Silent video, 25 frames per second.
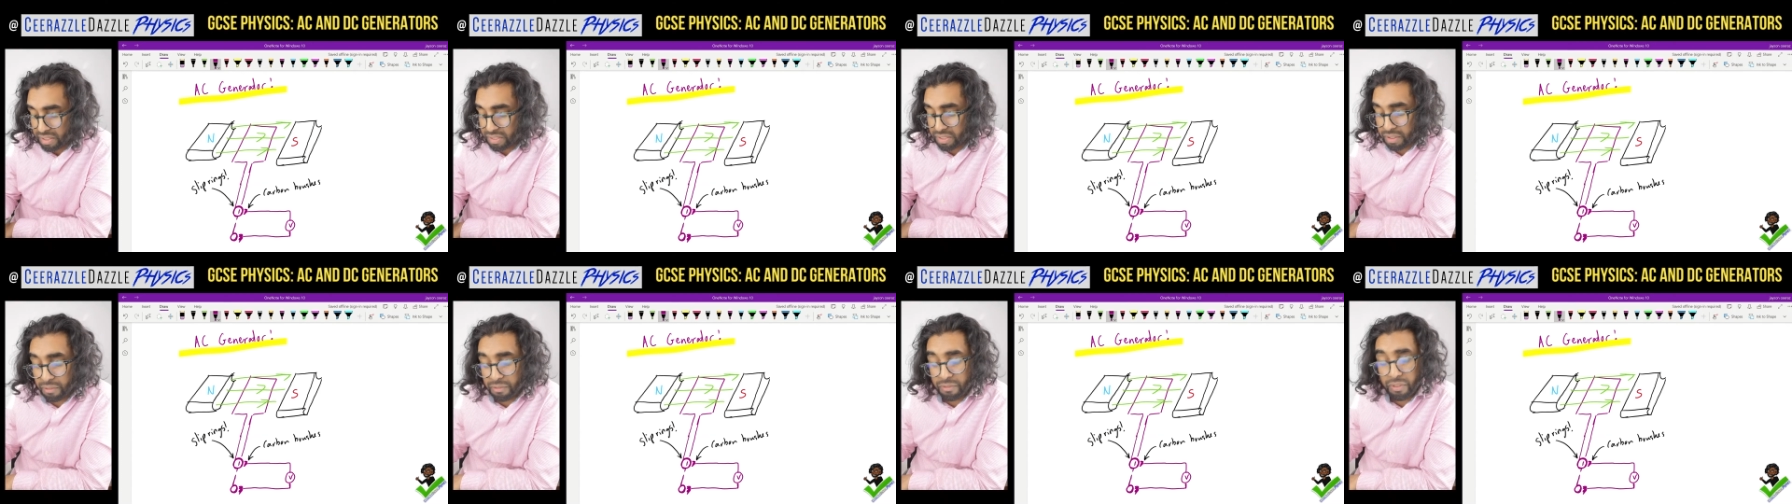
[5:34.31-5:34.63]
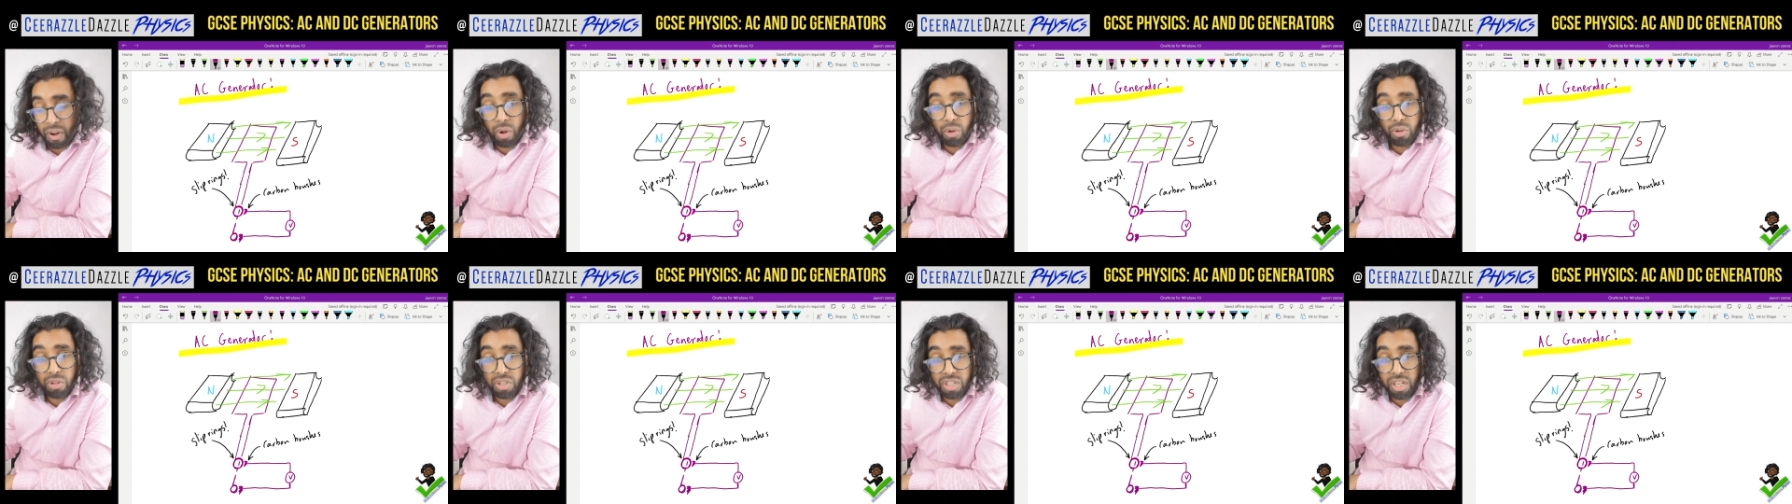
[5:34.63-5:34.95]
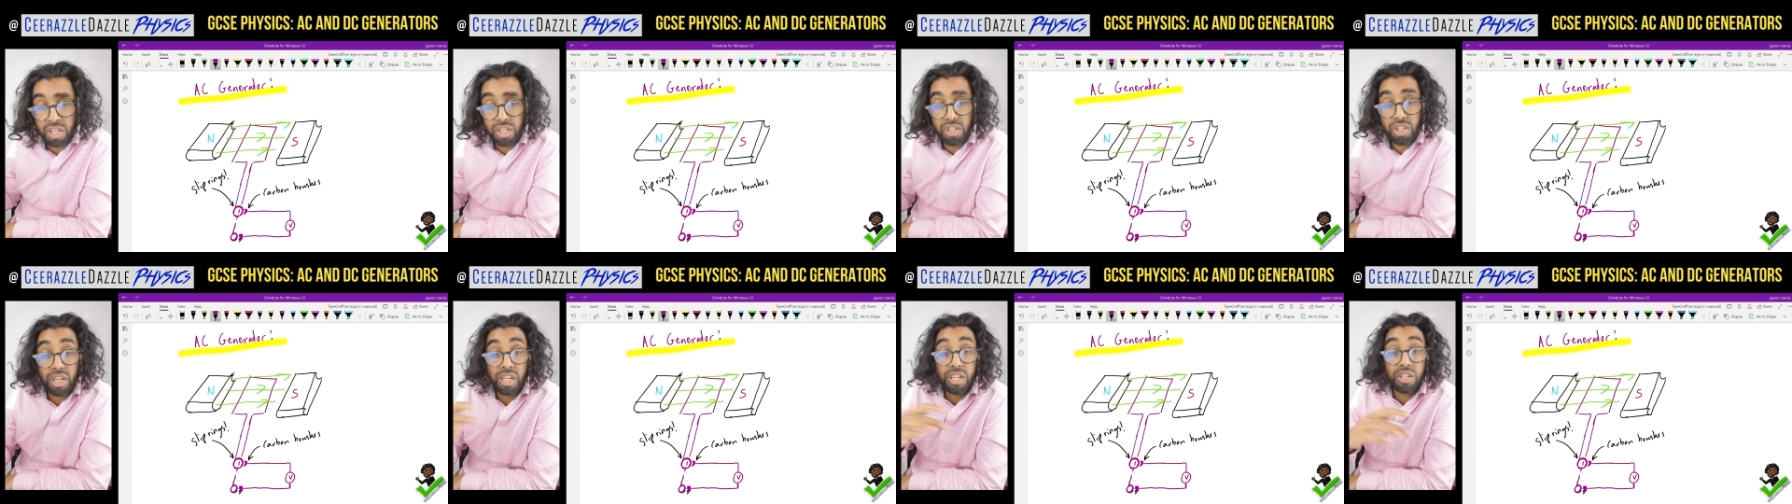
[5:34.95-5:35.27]
the
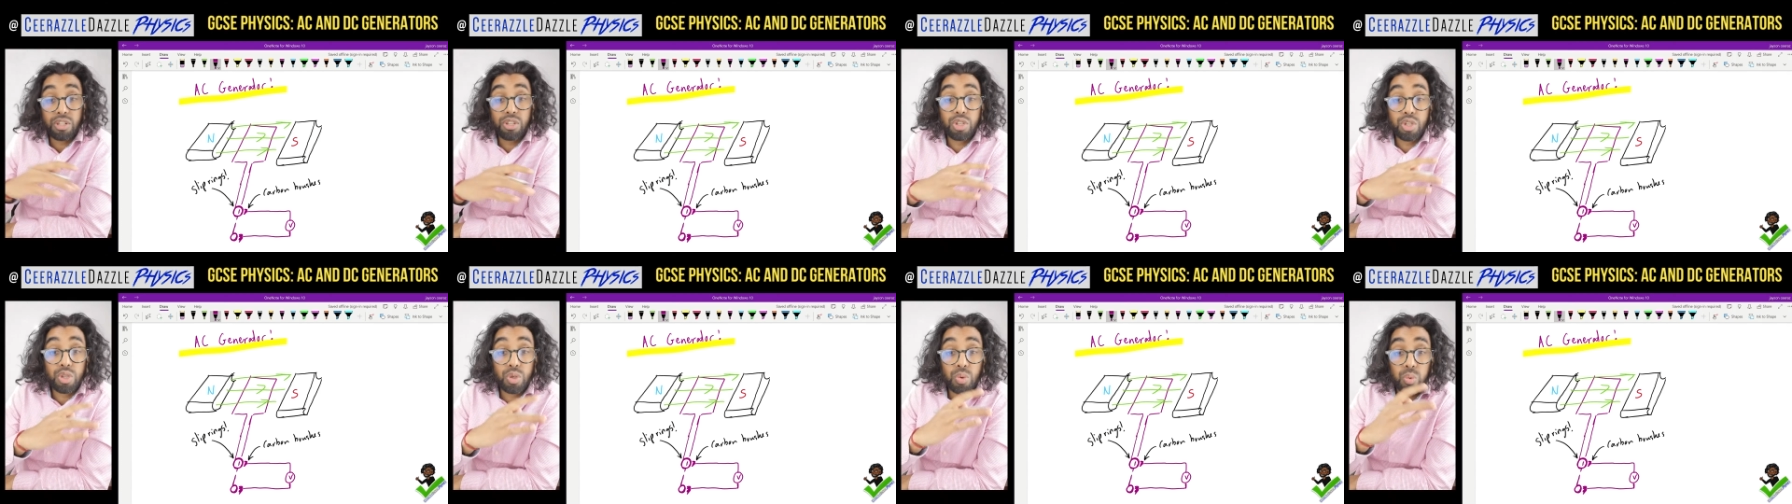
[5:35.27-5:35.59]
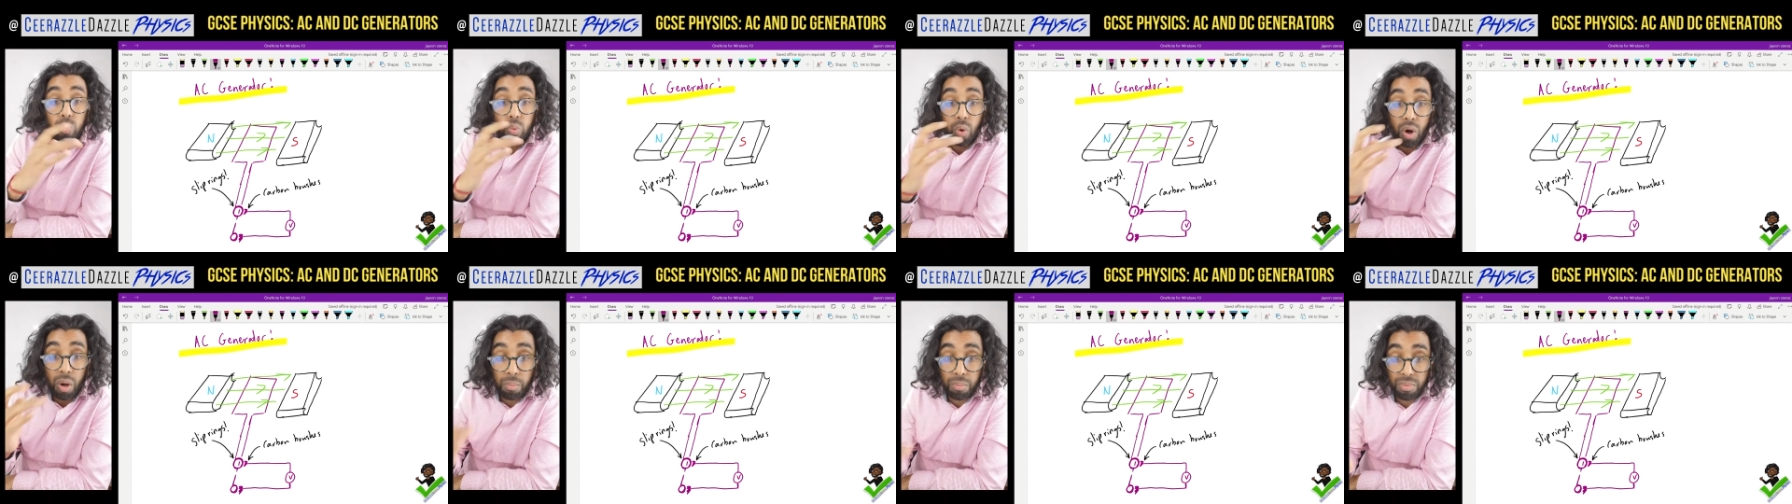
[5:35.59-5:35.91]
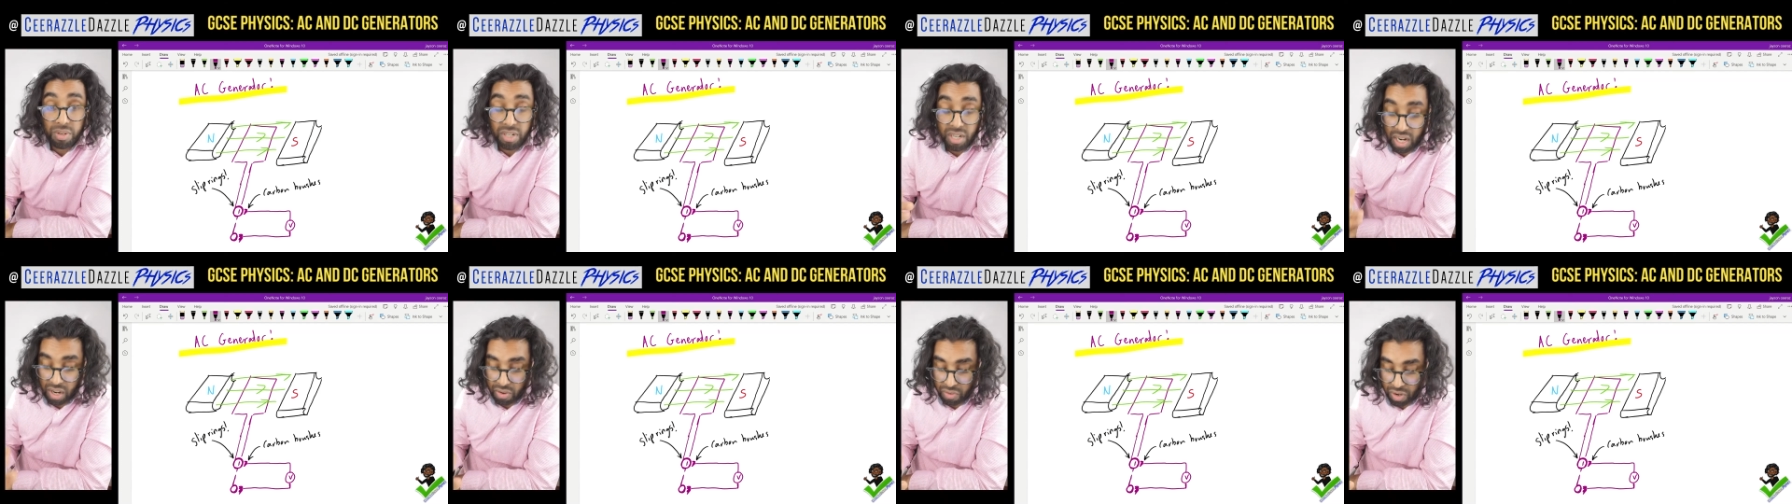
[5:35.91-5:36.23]
voltage can
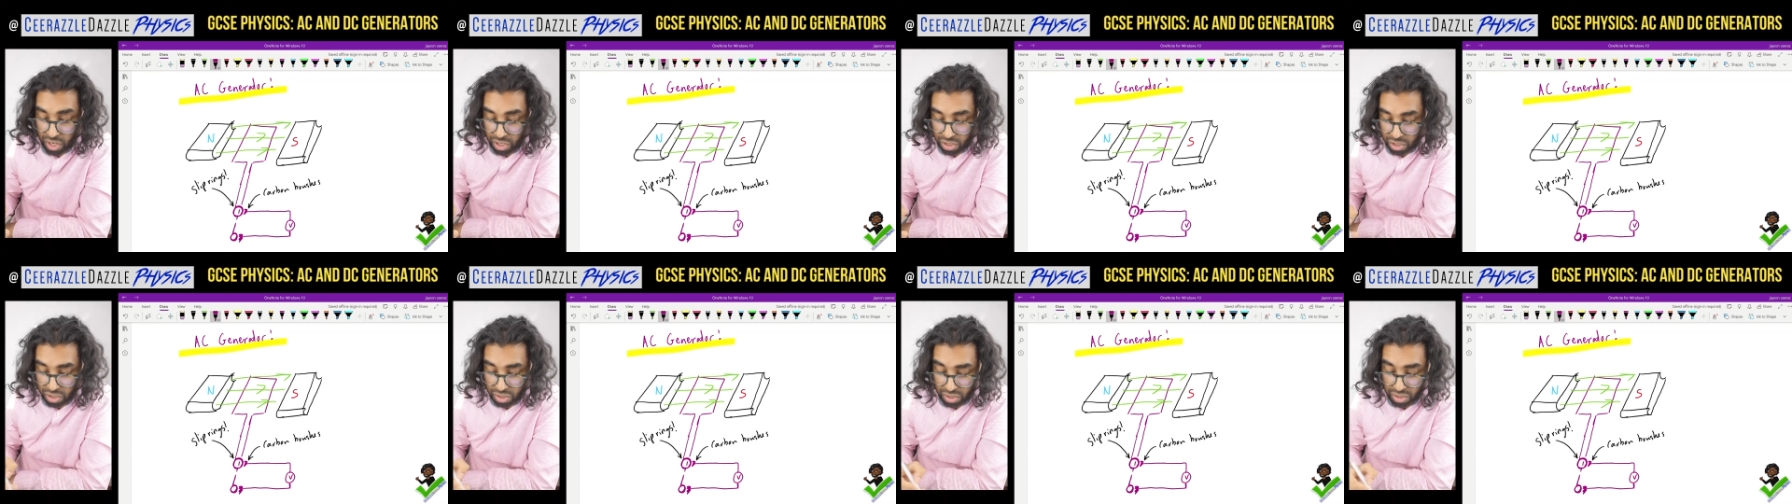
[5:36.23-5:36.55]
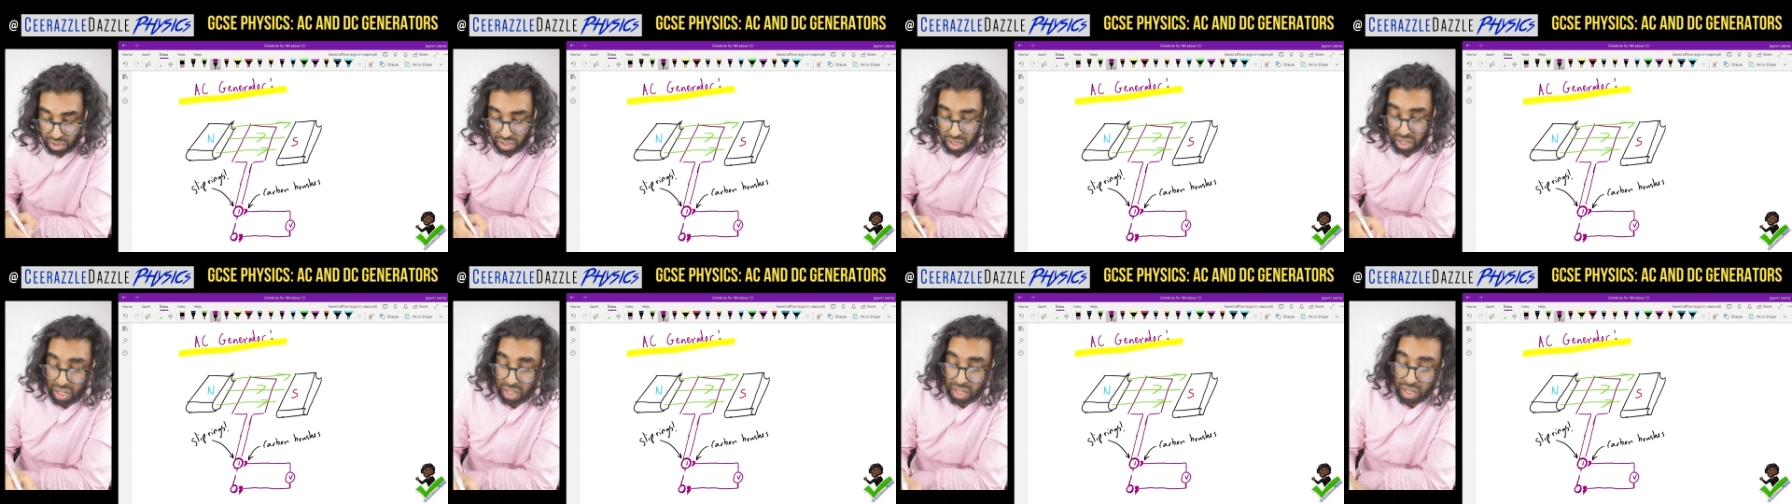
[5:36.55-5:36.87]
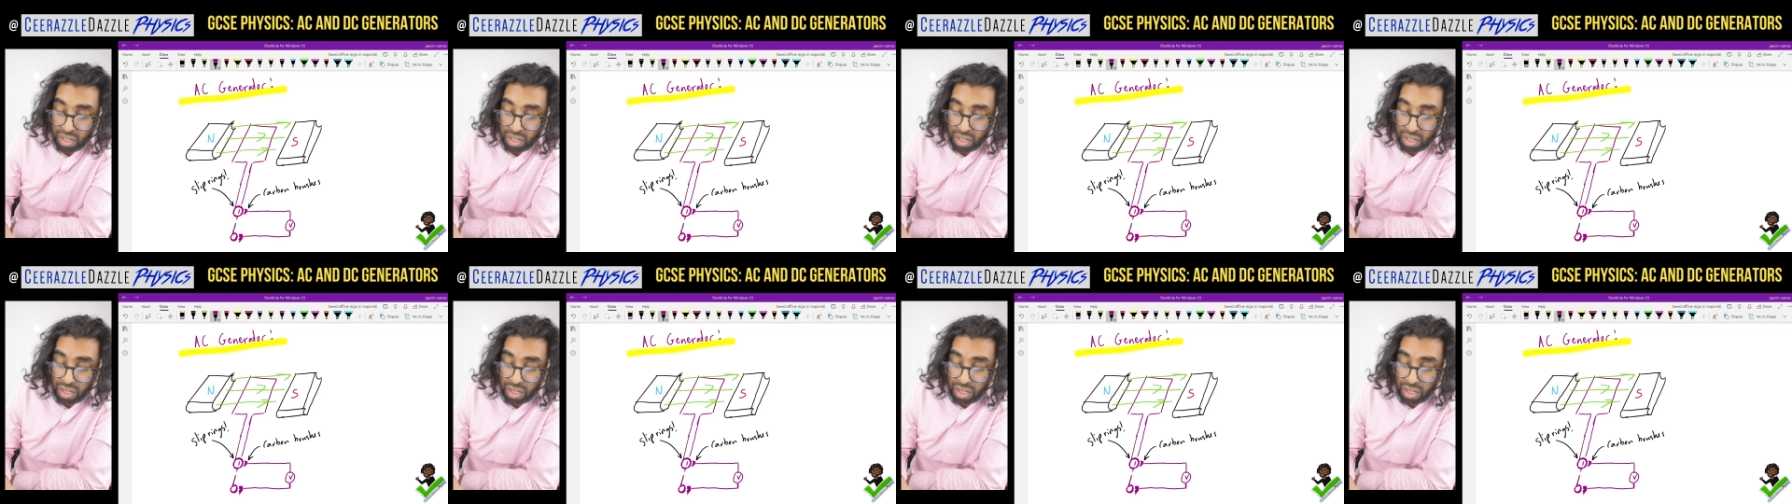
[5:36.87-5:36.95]
swap direction.